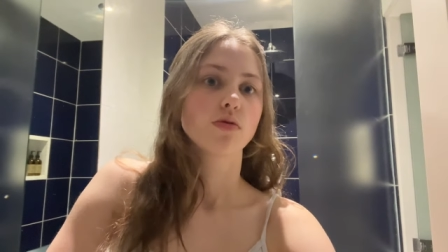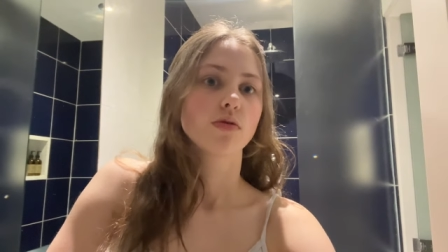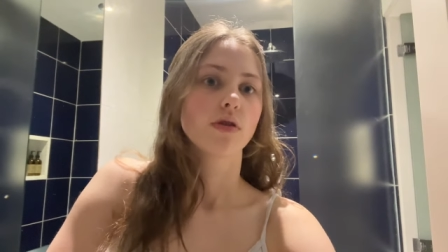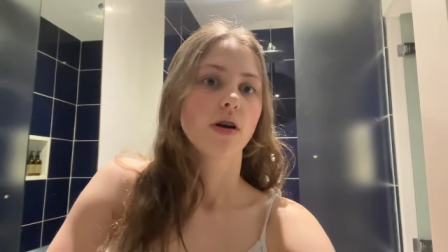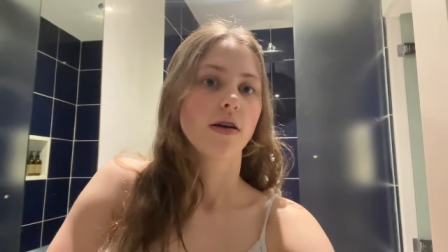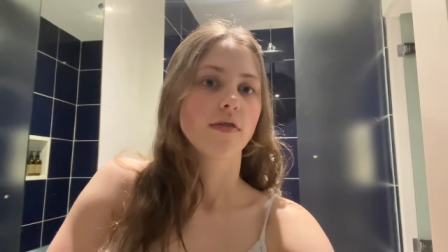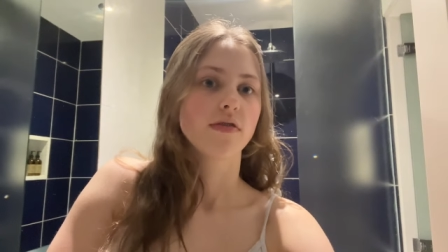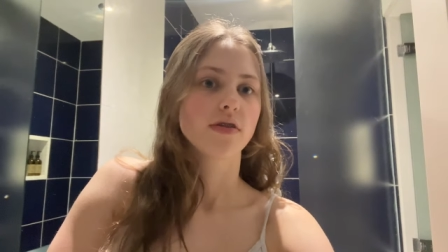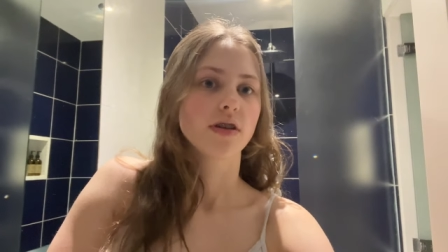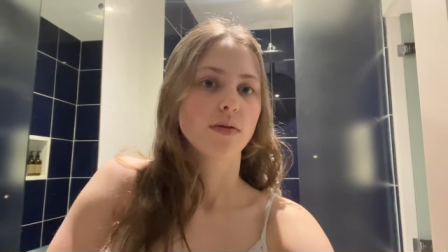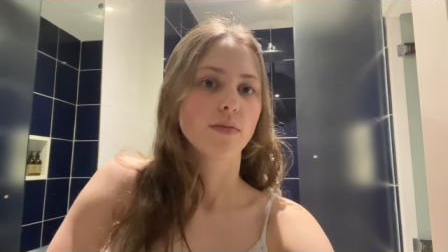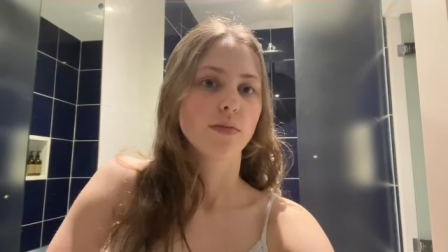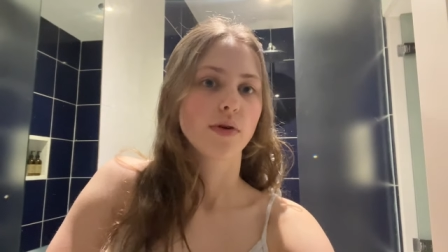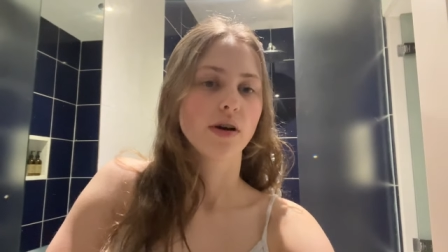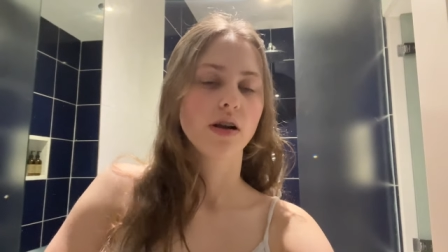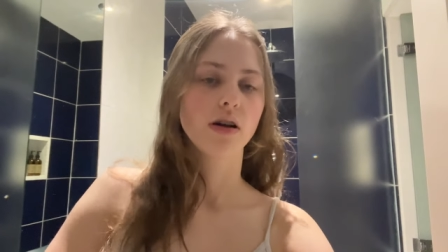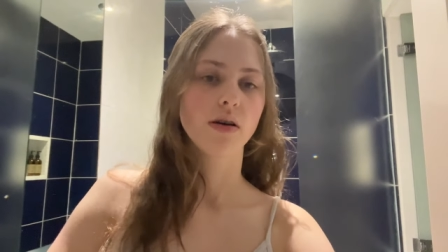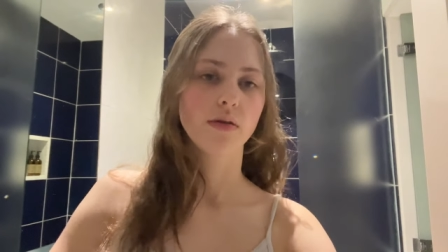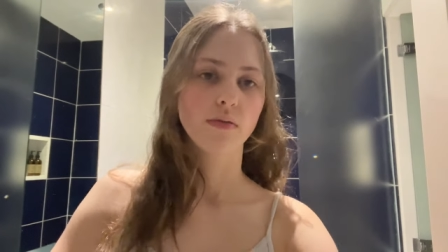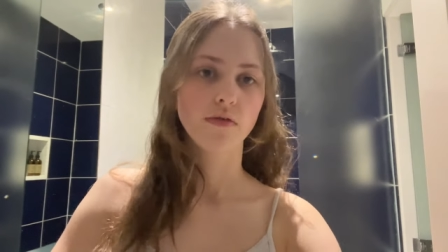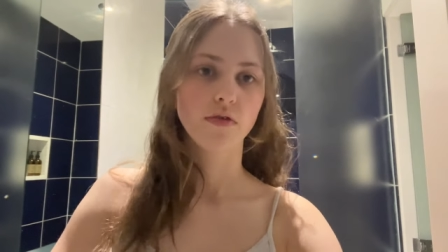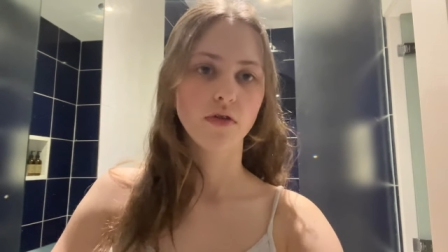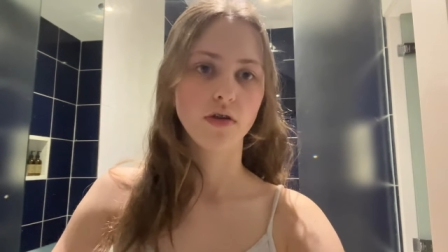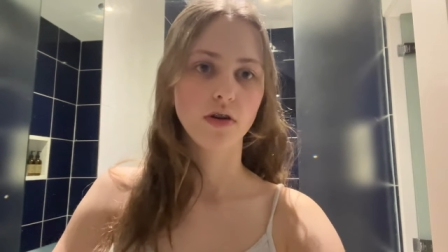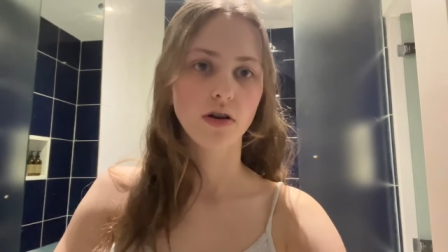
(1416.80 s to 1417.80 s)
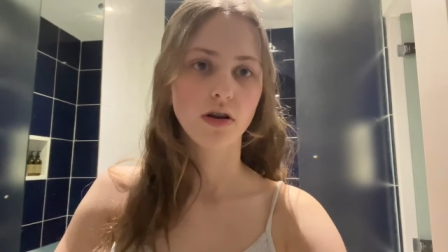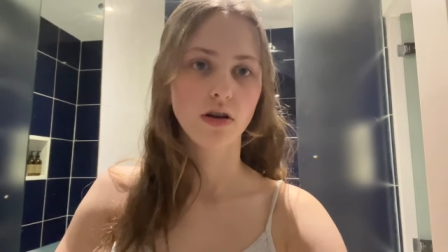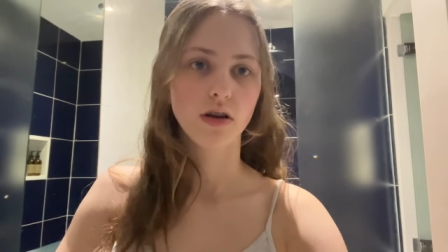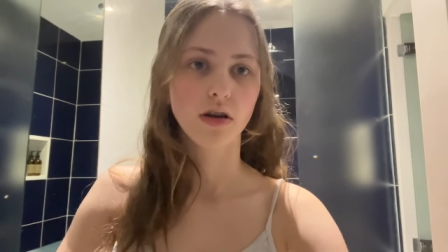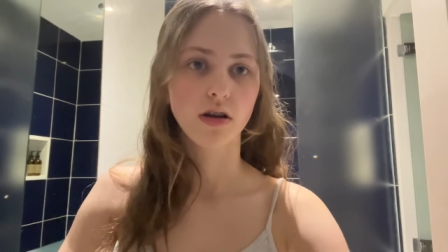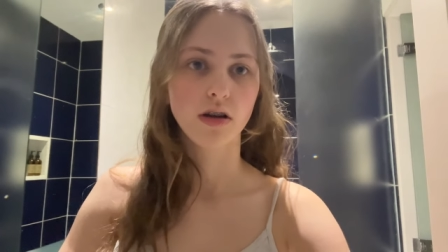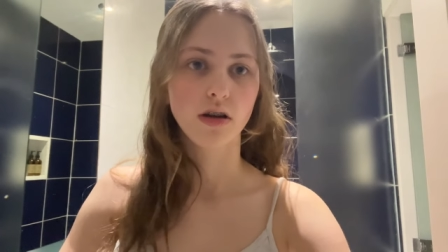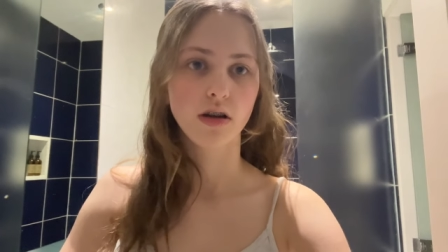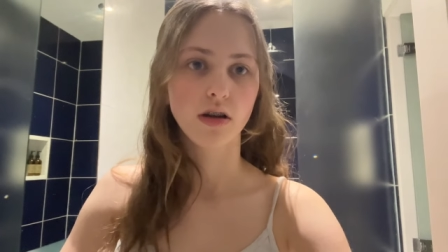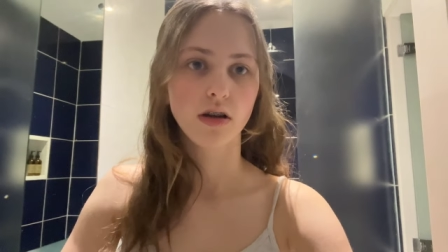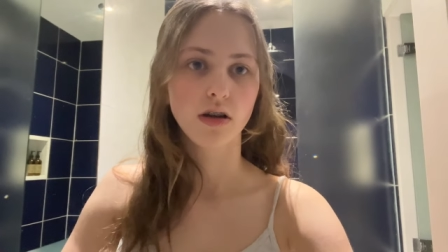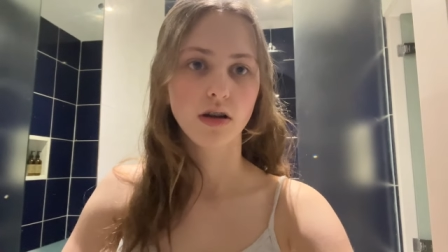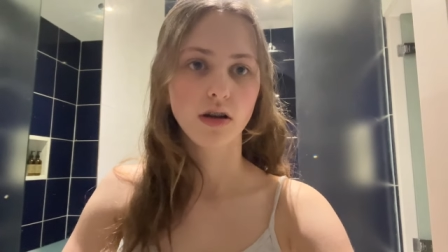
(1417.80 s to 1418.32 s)
I've set my alarm
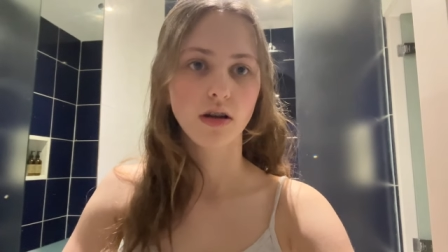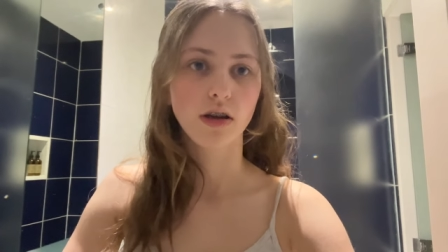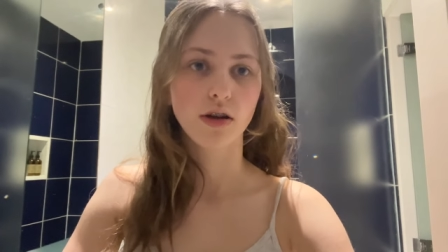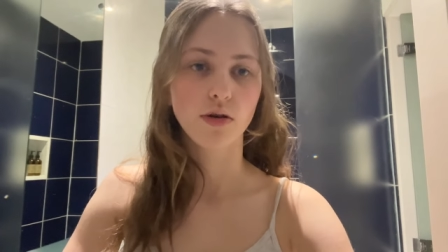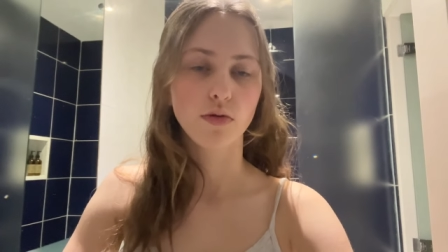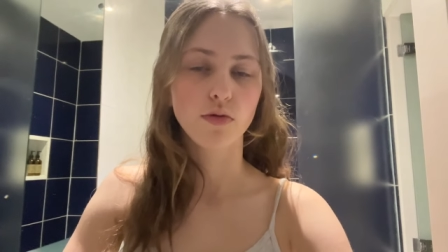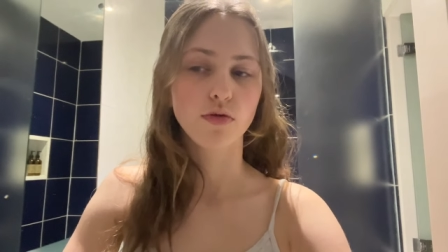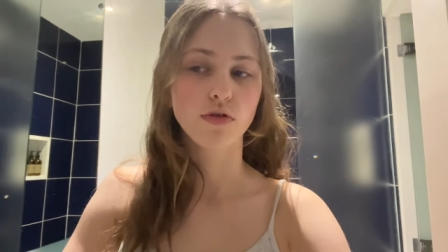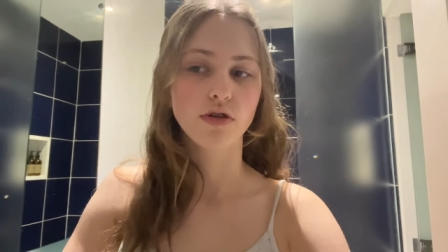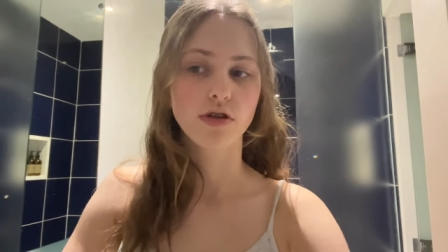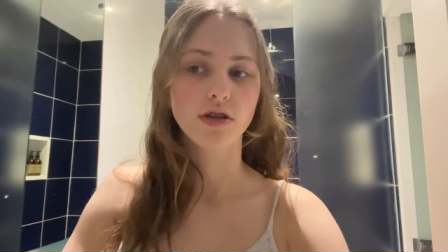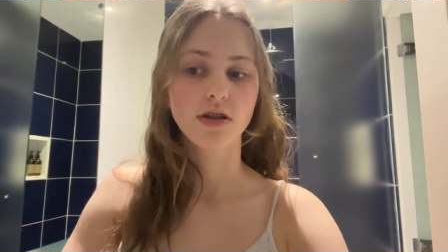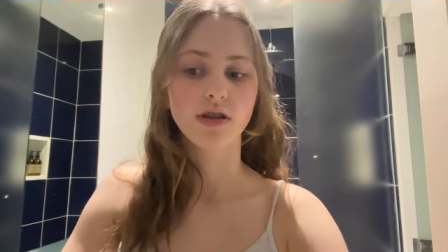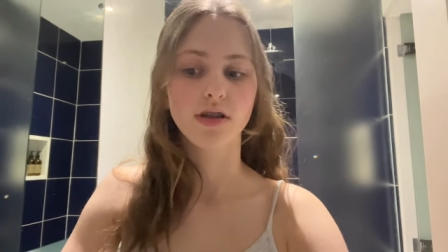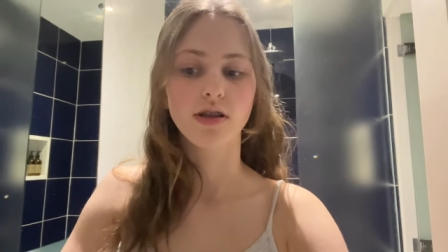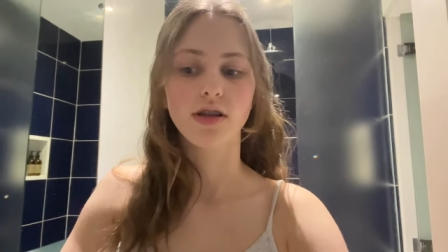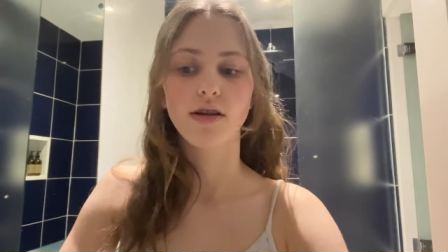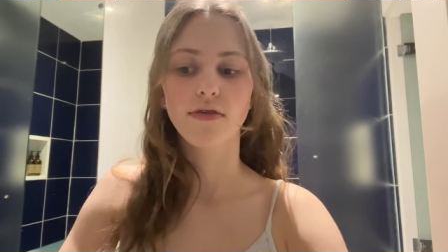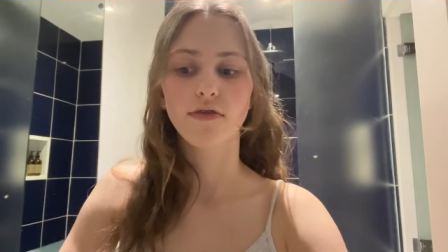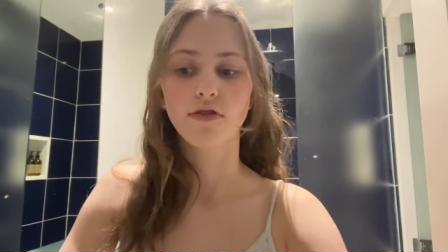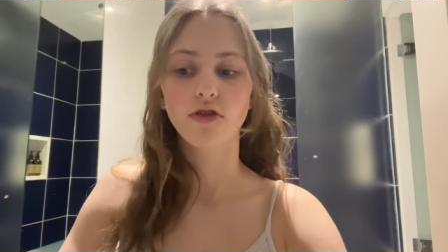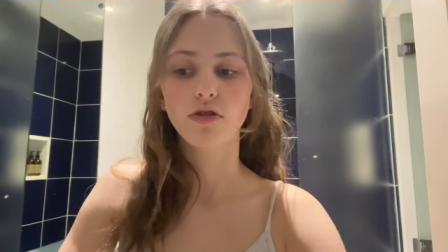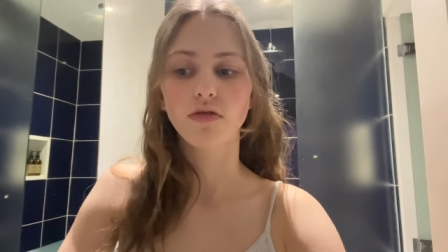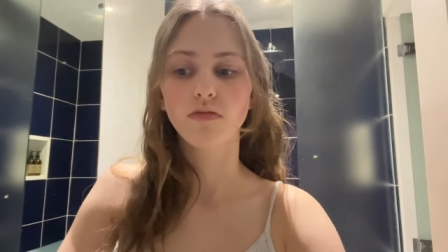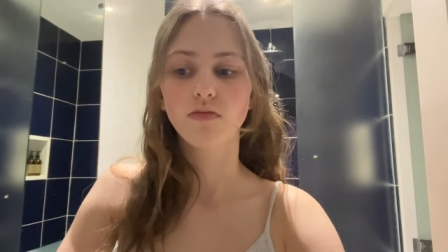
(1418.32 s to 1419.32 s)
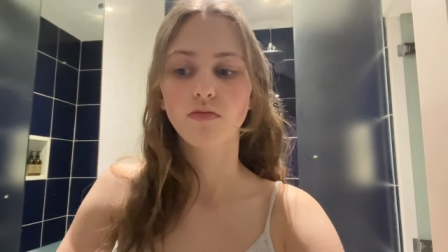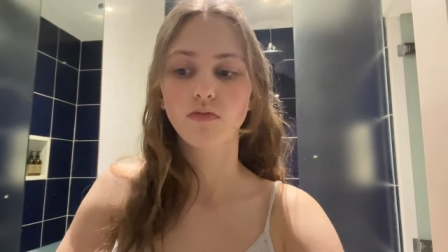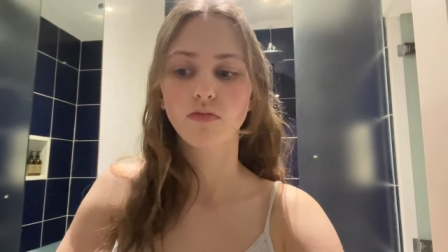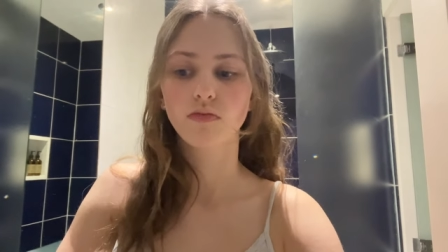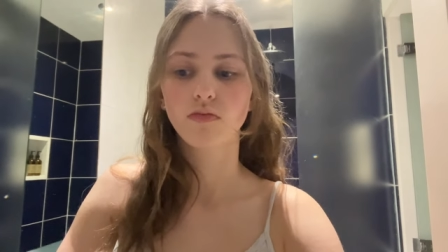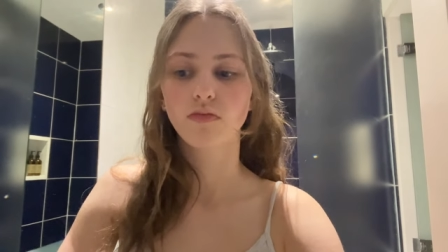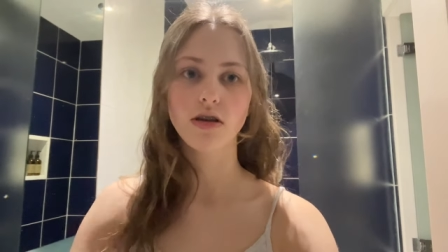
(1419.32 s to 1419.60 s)
for like quarter to seven.